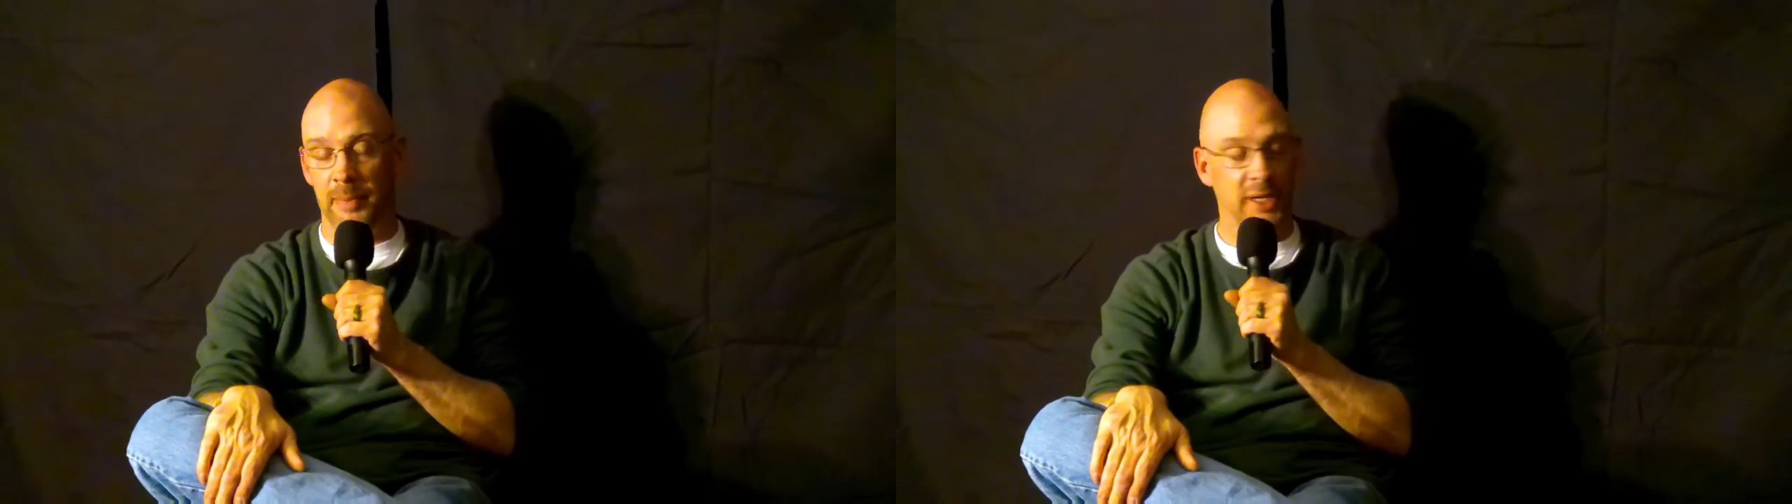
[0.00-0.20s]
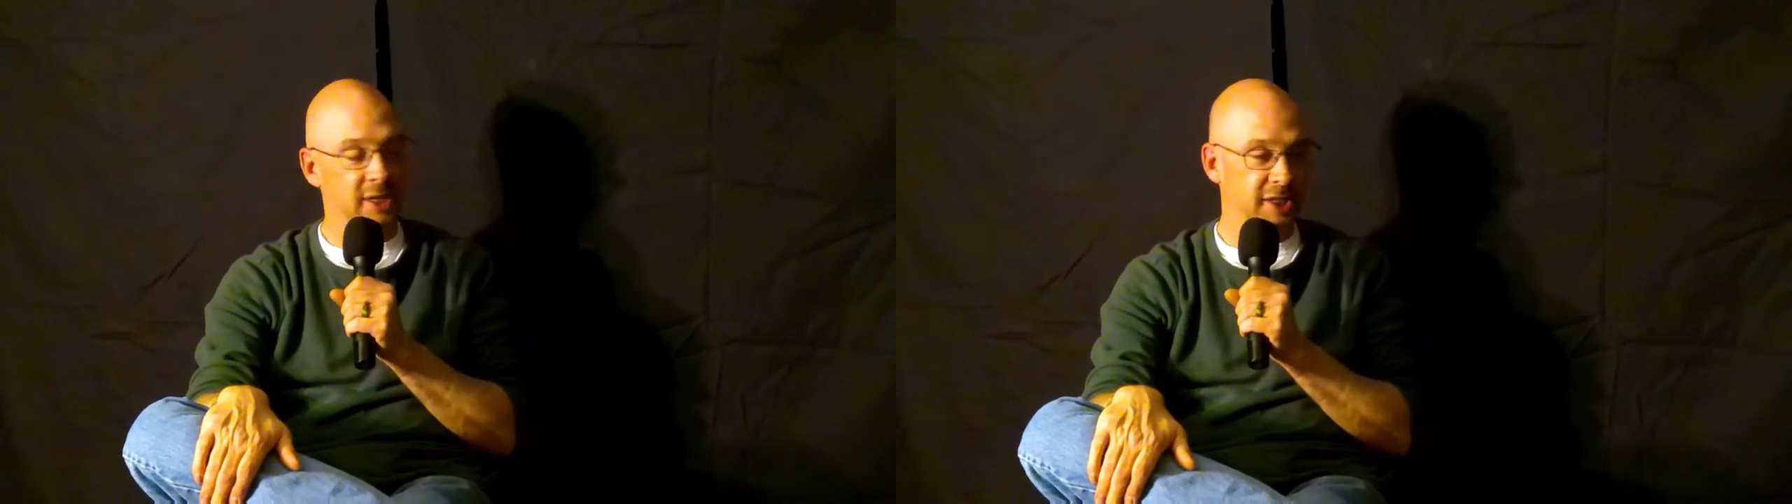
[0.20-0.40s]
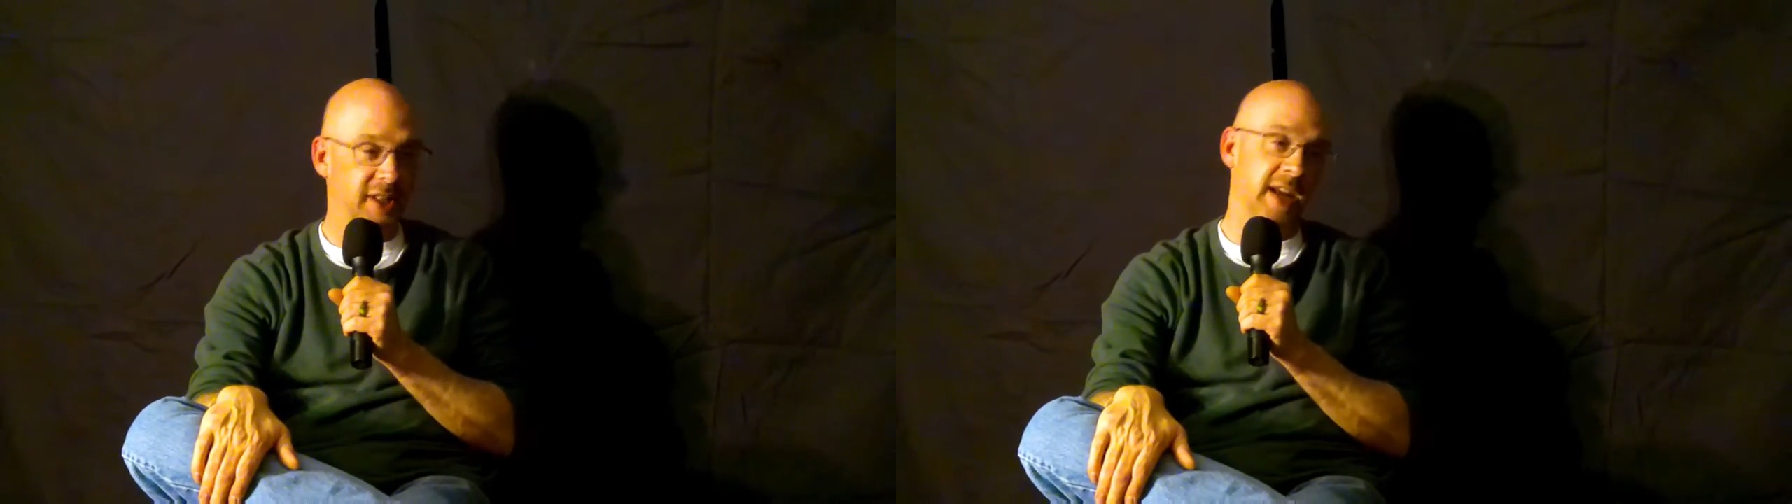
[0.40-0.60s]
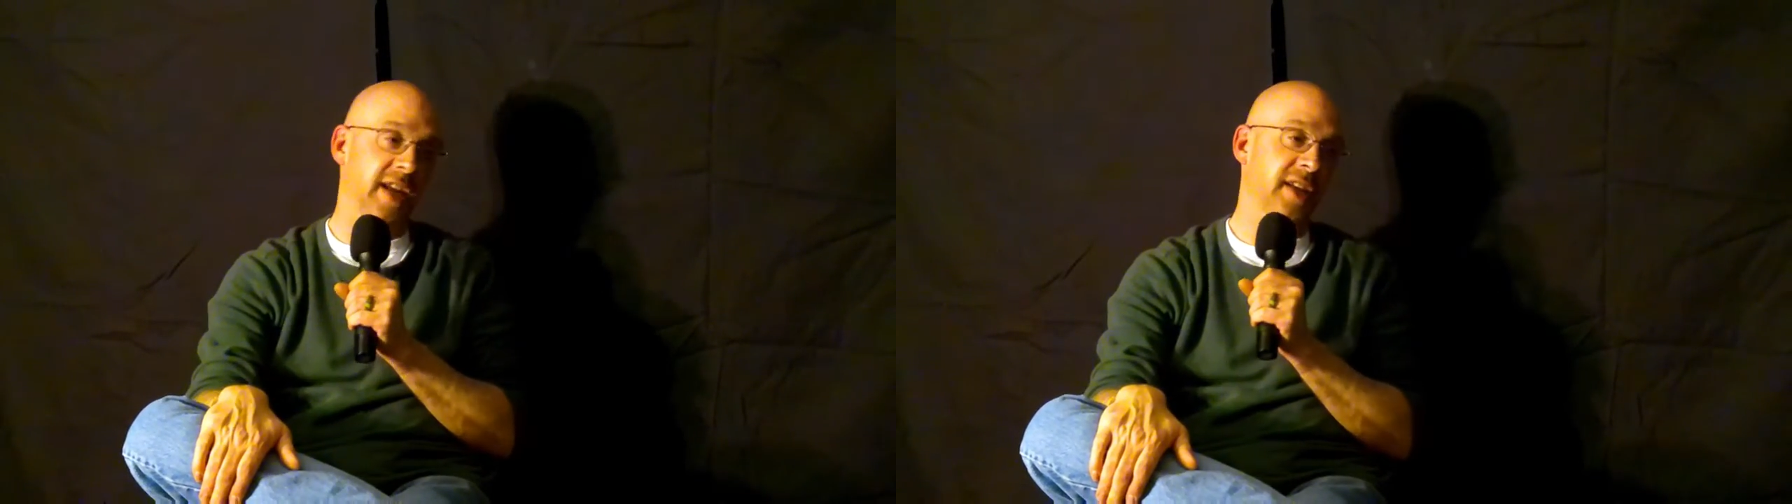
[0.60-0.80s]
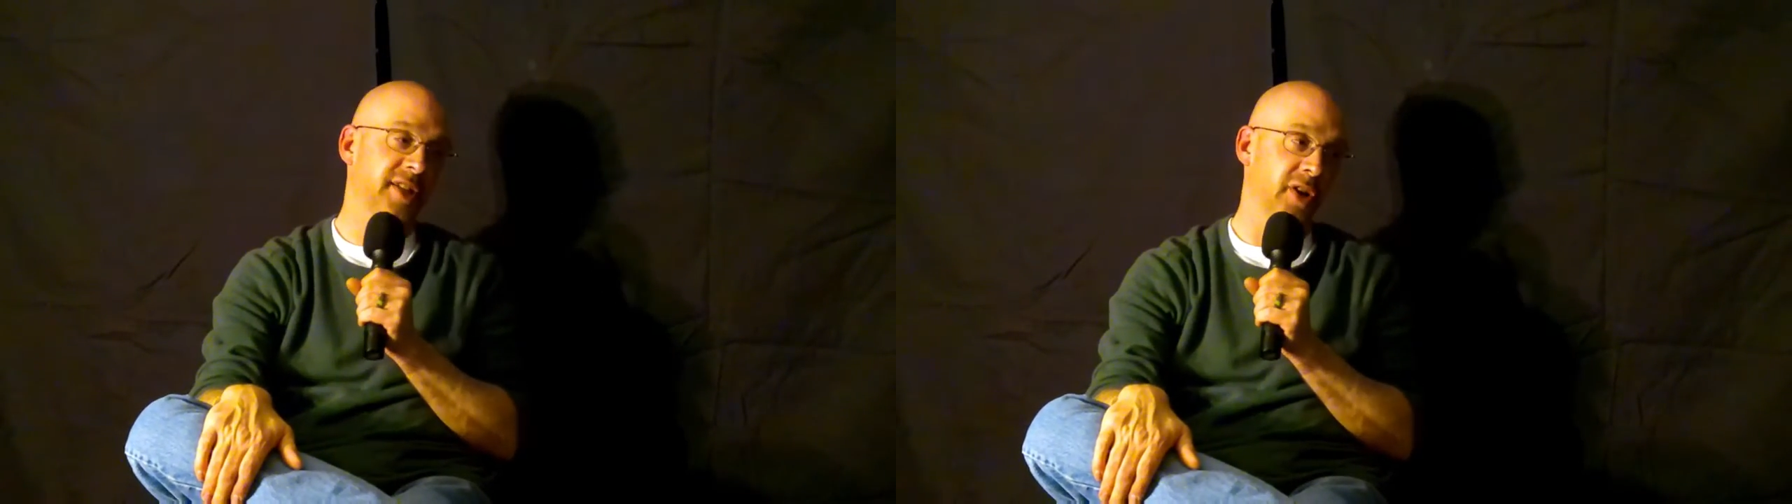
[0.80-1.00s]
because
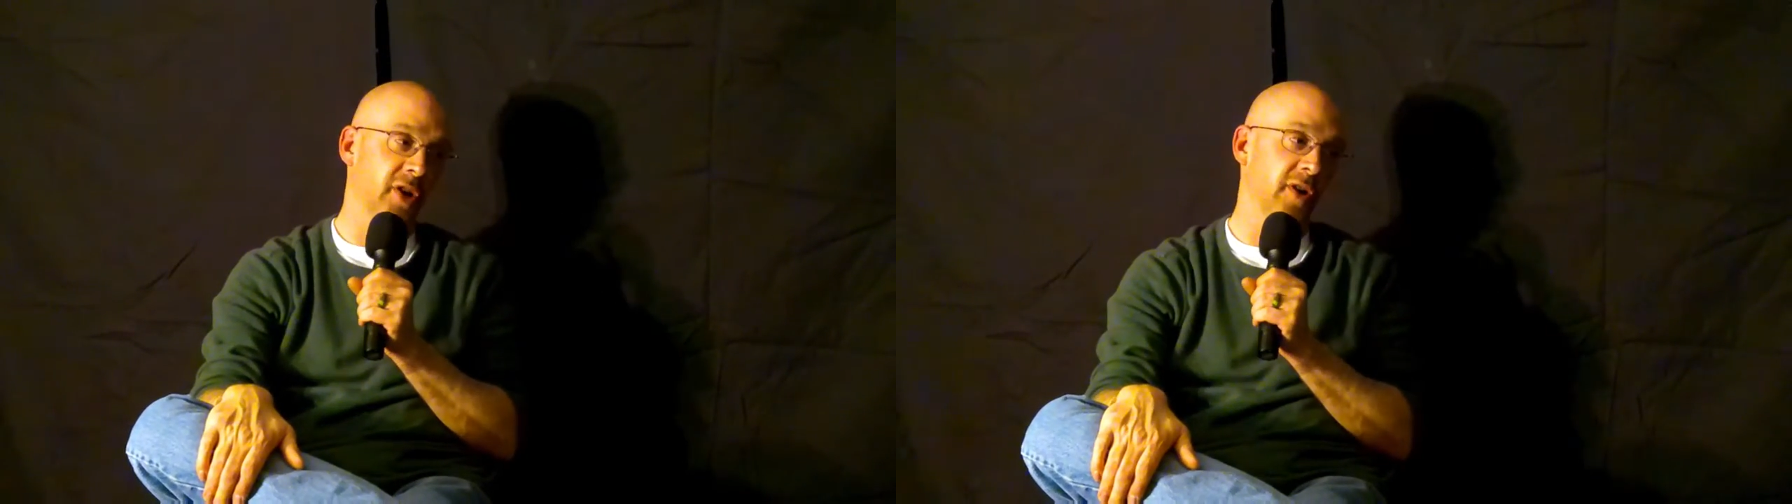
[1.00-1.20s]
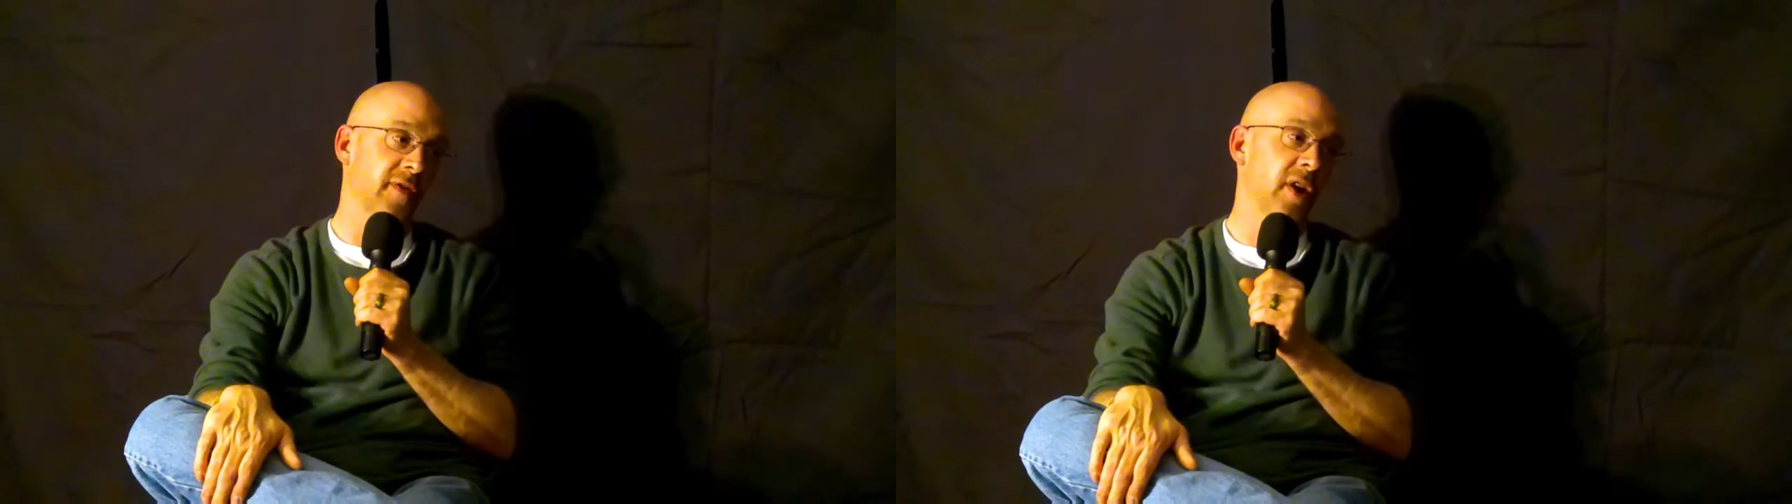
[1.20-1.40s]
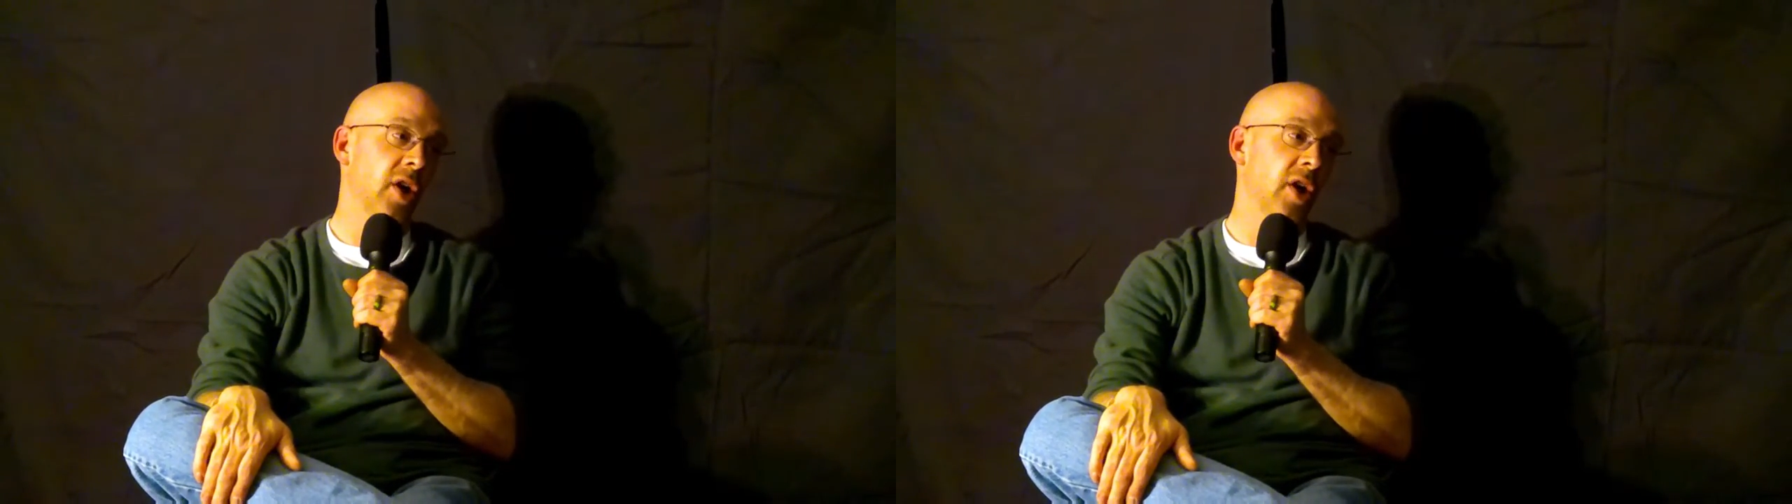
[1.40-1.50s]
they serve